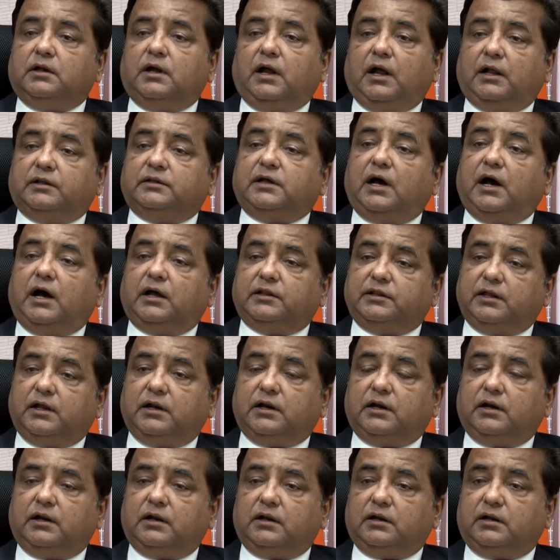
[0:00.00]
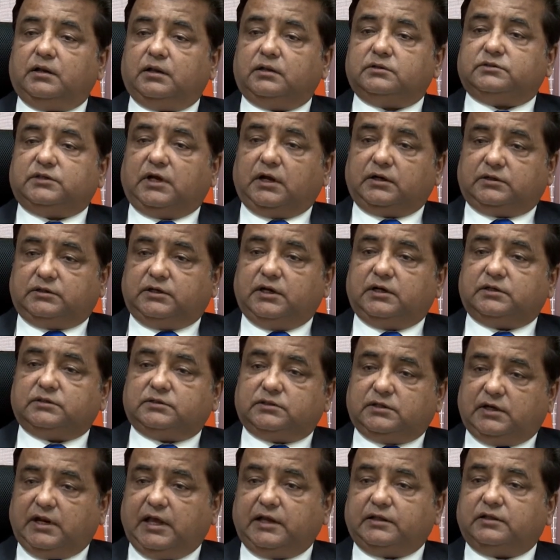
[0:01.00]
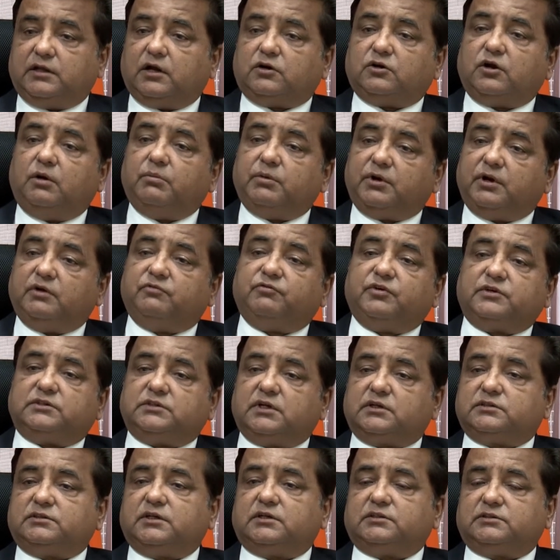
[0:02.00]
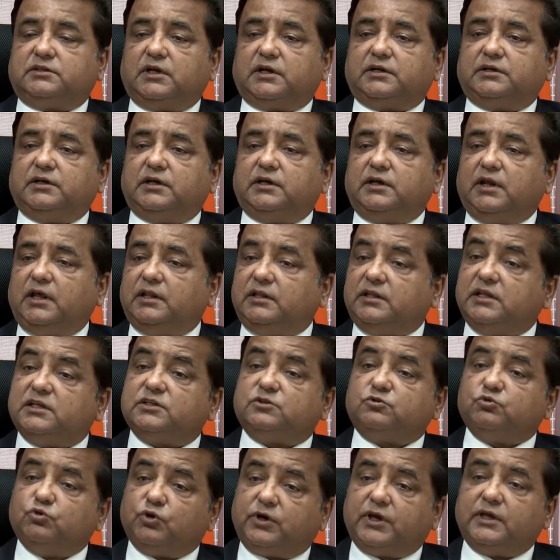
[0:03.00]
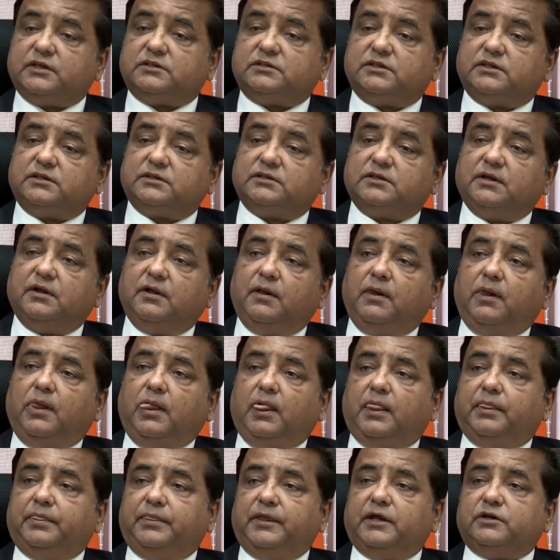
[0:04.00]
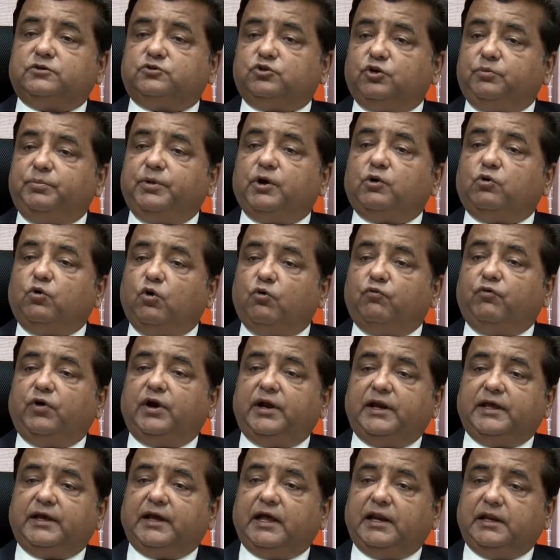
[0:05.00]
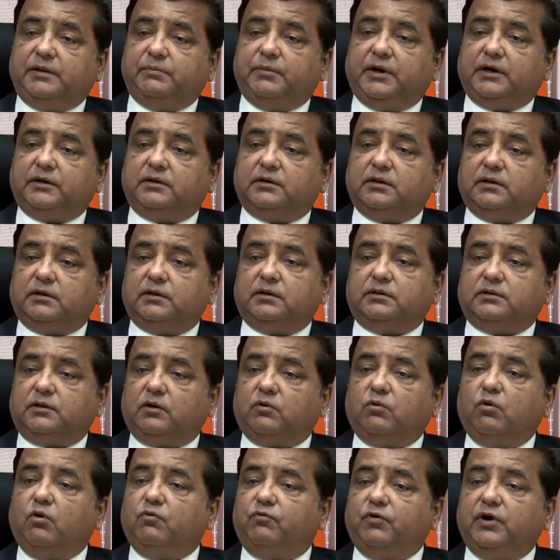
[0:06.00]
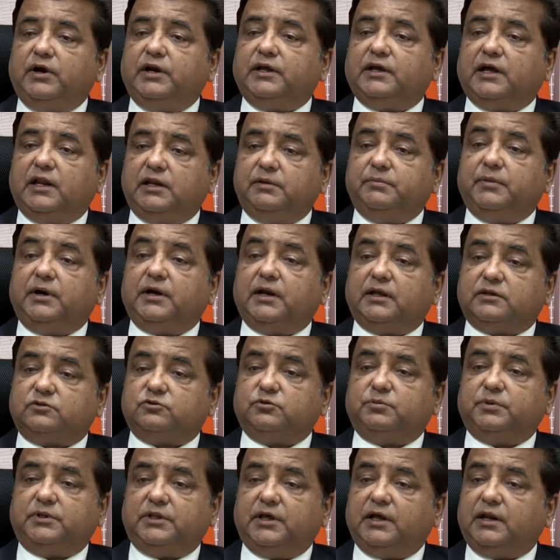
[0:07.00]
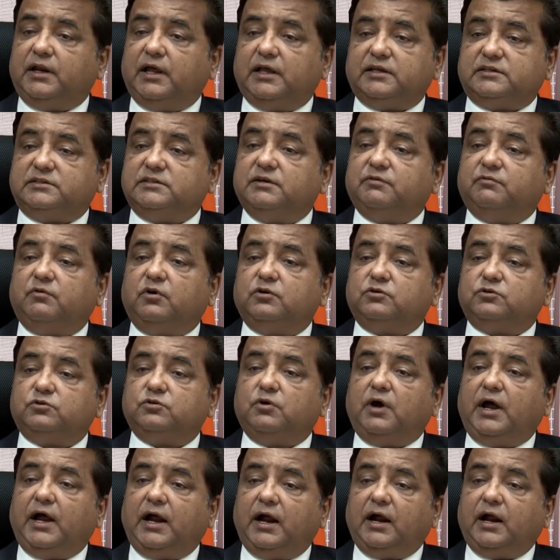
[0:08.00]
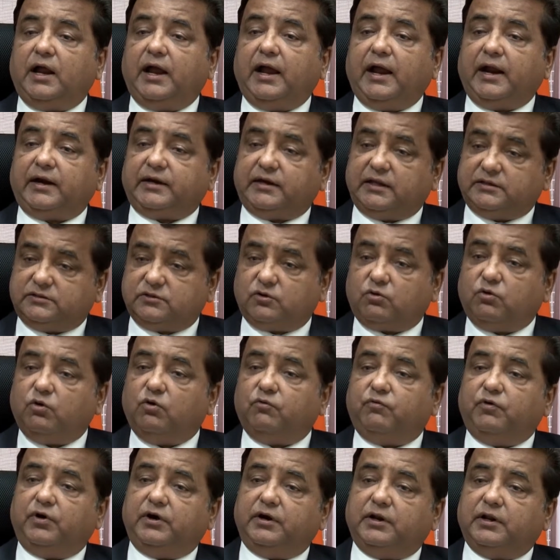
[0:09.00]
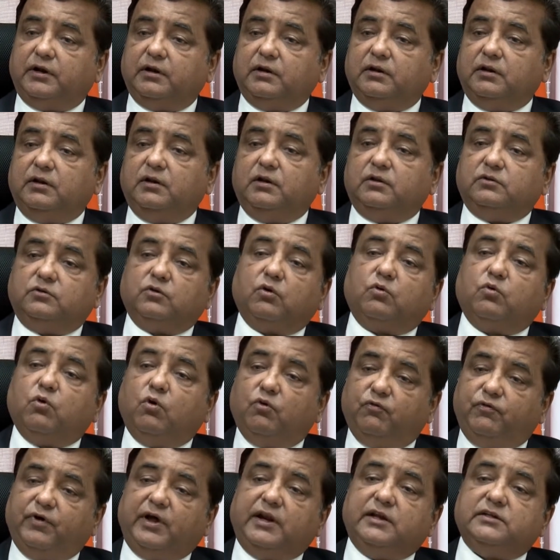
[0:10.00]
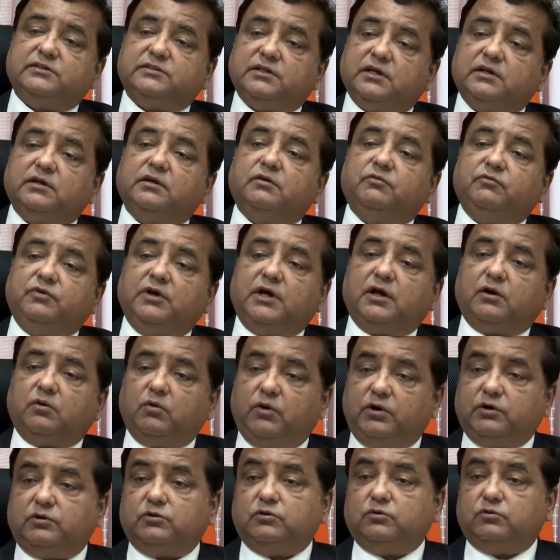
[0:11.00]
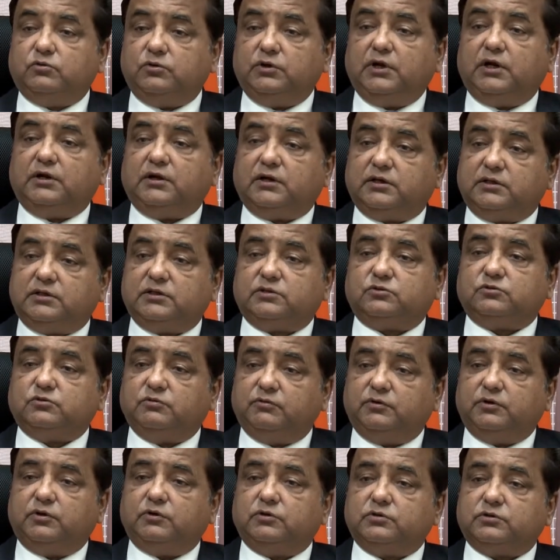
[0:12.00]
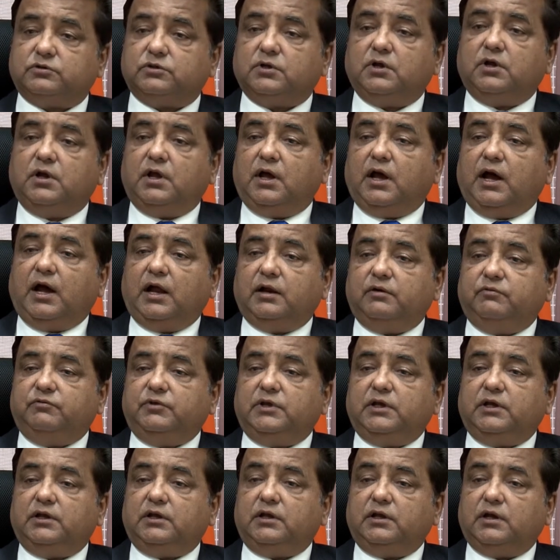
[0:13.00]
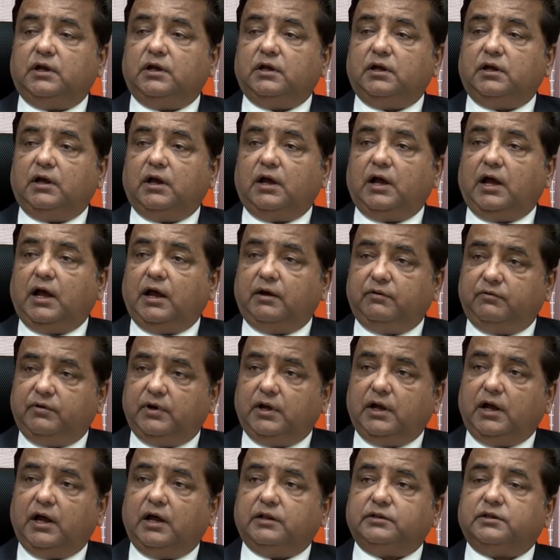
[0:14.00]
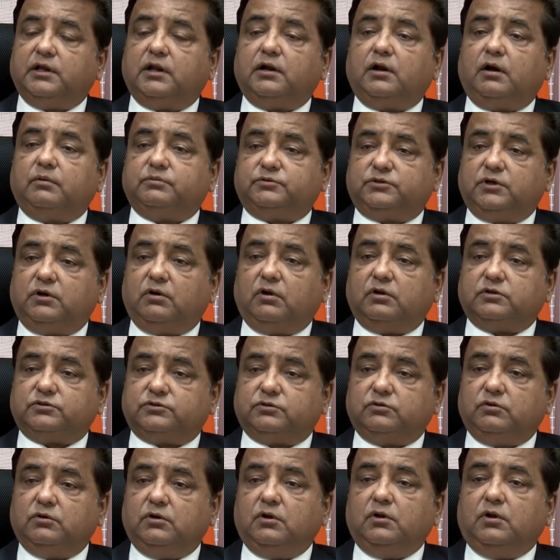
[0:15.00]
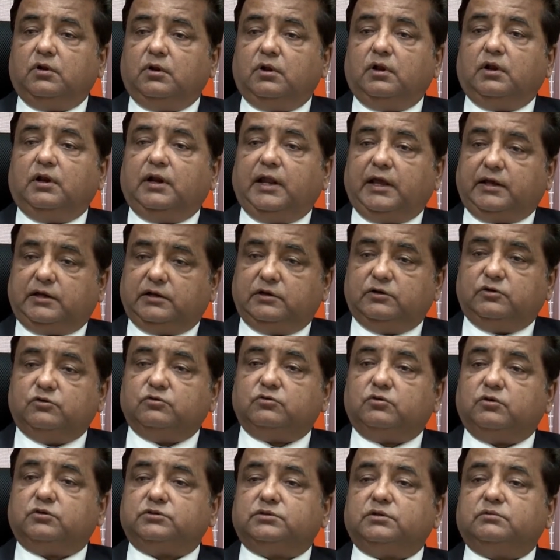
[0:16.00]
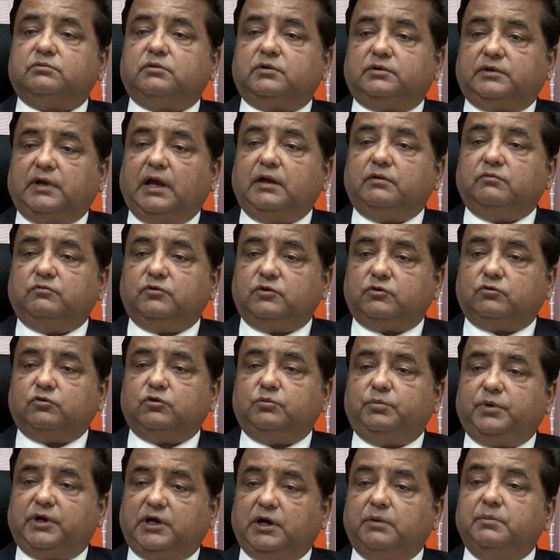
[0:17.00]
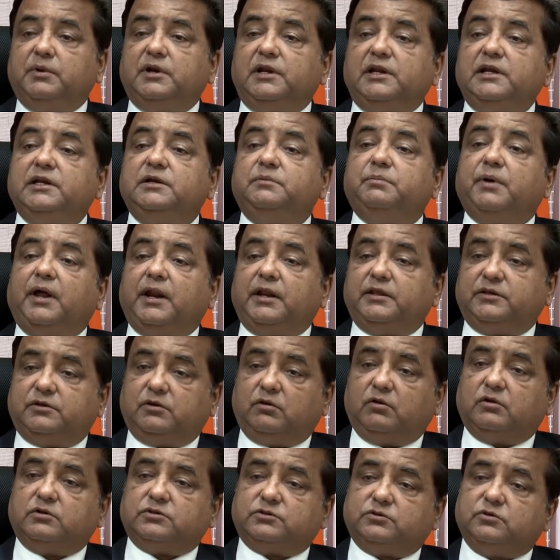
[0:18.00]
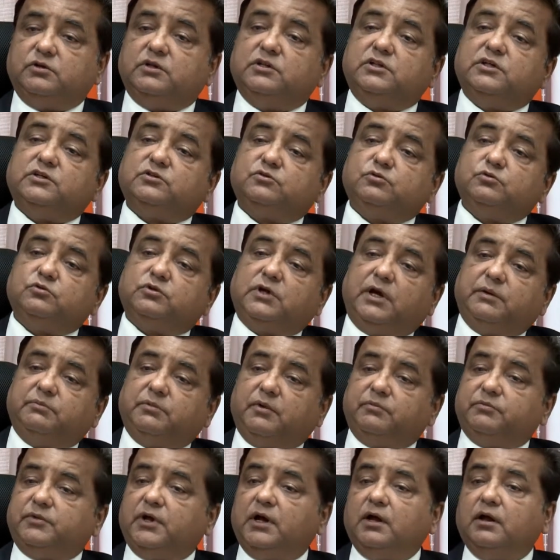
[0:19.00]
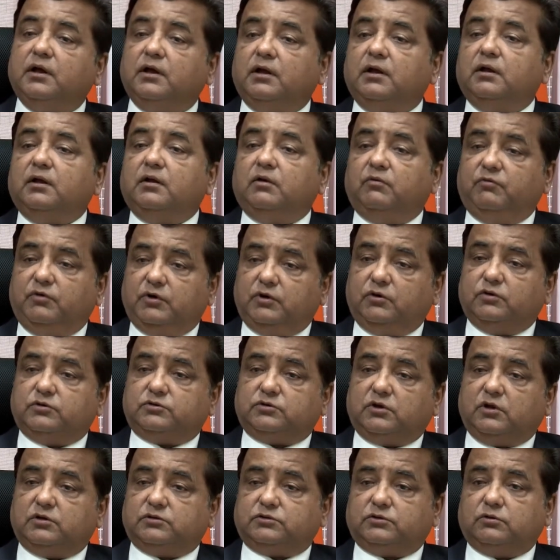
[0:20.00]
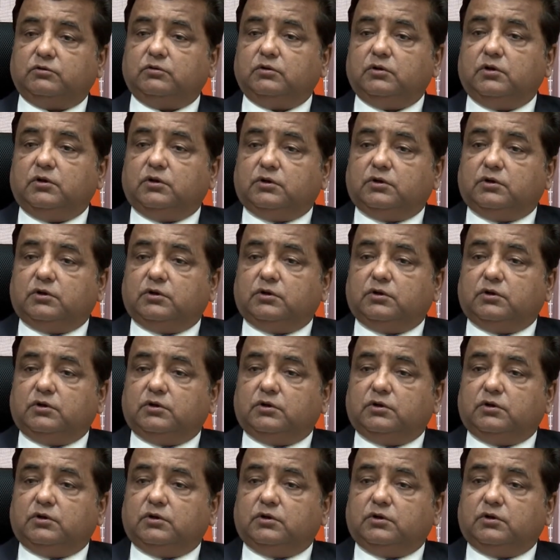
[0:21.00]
And the other sectors like the economic infrastructure sector, in these 2 cases there should be co-funding element. The co-funding element has to be there. SDF want to act as a co-funder. The co-financing we are going to do under these 2 windows. And we have other option also, like in due course of the time we could become a lead manager also in these 2 type of the windows also.